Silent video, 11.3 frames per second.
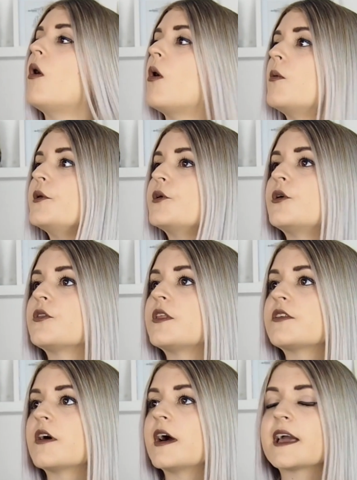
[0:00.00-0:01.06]
Oh my god,
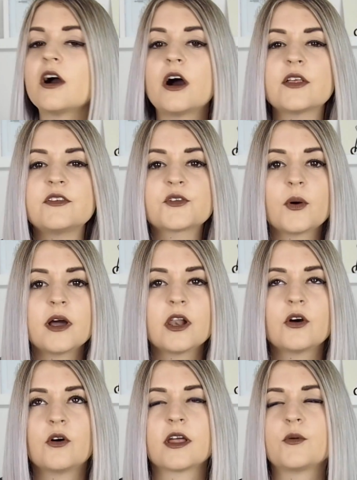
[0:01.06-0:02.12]
I get asked this quite a
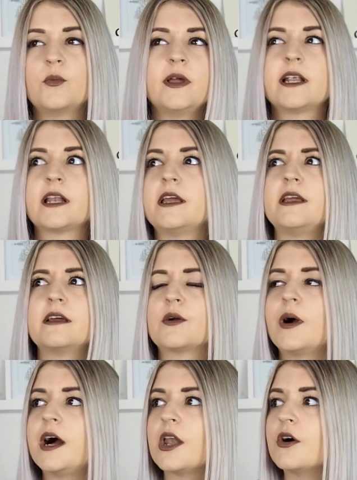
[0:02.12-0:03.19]
lot, like weirdly
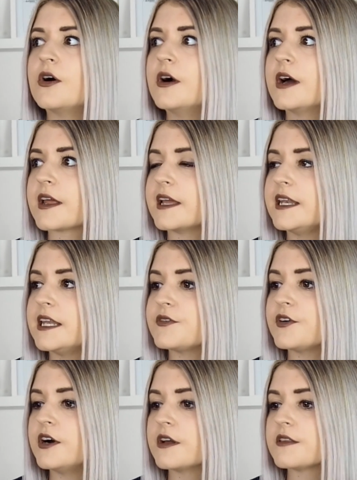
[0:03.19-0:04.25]
quite a lot, and I can never
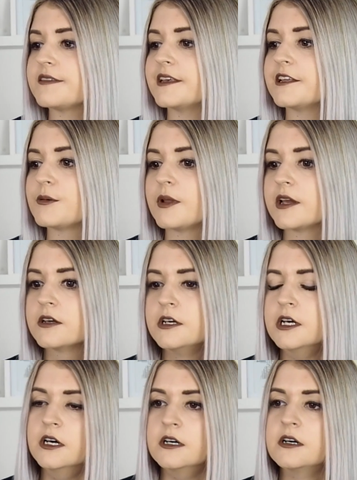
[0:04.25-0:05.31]
answer, and I'm like,
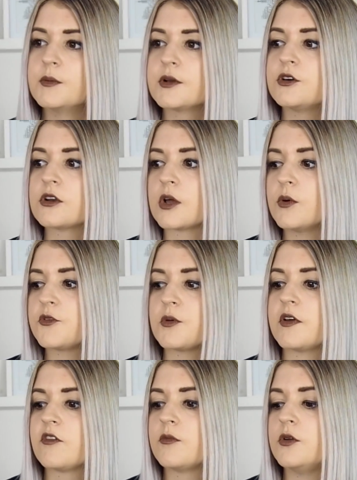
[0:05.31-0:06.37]
oh my god, like, what is my
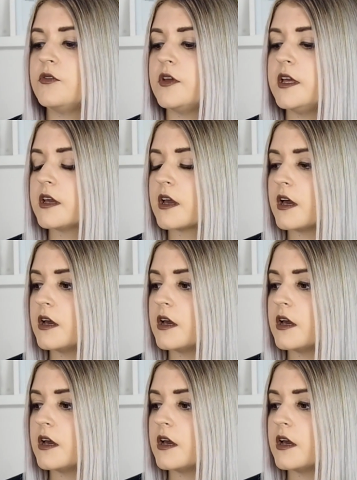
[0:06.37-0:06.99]
favourite movie?